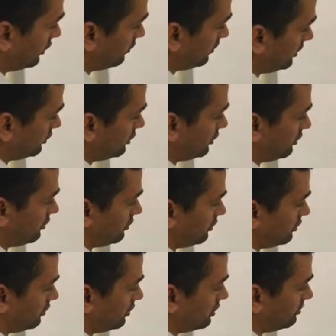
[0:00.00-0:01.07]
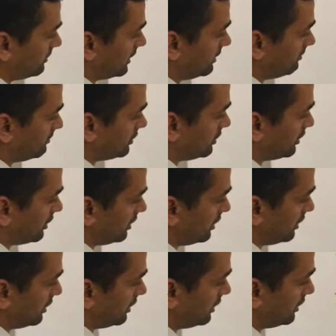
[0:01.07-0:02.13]
towards 0. This becomes
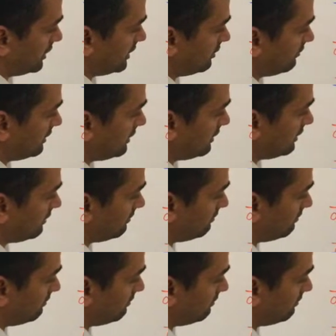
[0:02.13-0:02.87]
dV